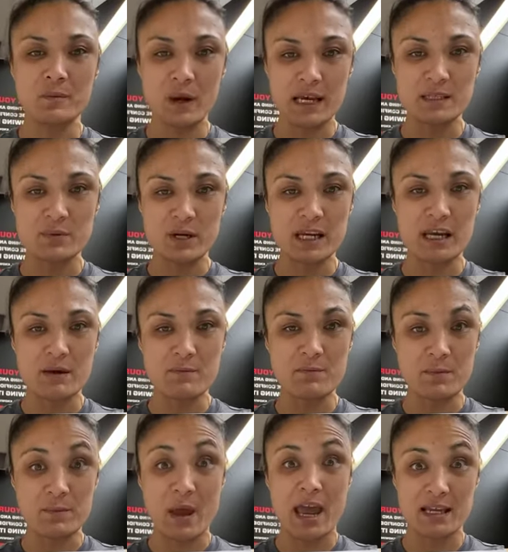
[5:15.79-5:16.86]
as we get
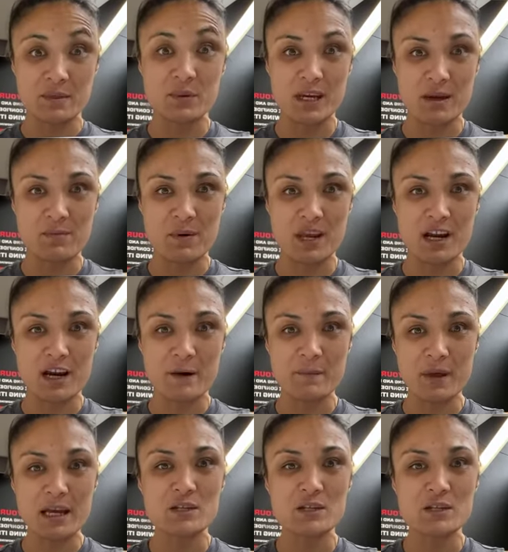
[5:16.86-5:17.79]
better